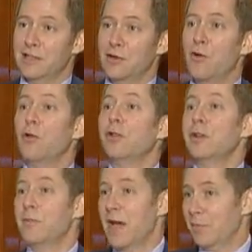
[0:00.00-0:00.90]

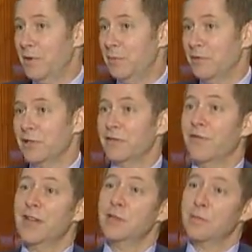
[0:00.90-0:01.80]
holding back people's
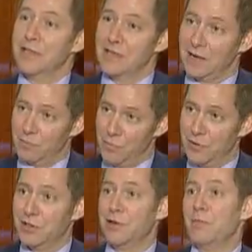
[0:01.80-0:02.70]
investments and
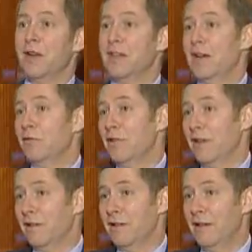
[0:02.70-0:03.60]
put some money out
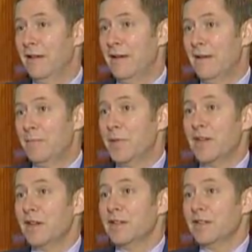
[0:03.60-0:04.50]
there,
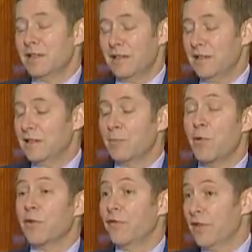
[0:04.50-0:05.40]
because it's
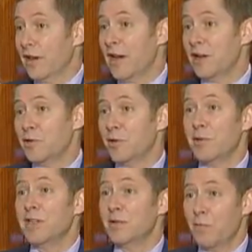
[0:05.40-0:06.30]
important for the country,
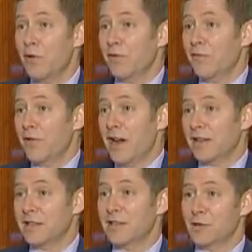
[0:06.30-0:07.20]
but it's important for
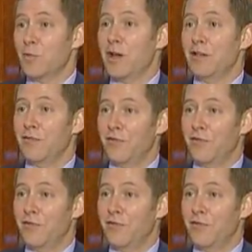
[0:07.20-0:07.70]
us as well. The